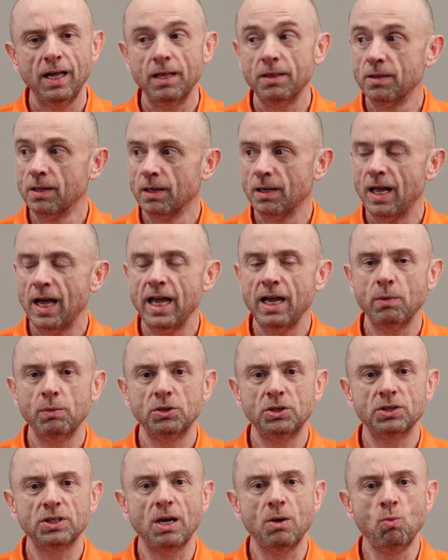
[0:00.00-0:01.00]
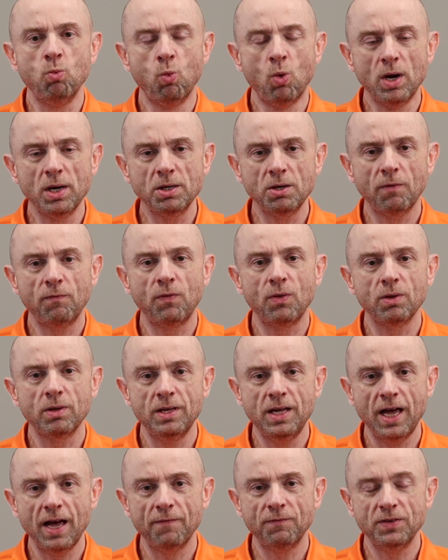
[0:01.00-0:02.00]
The language is a wonderful
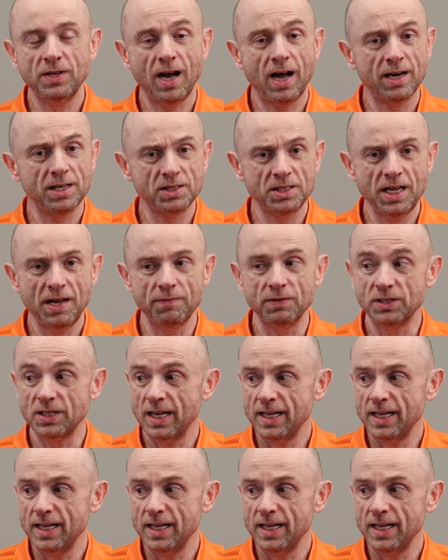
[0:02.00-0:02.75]
gift God has given us.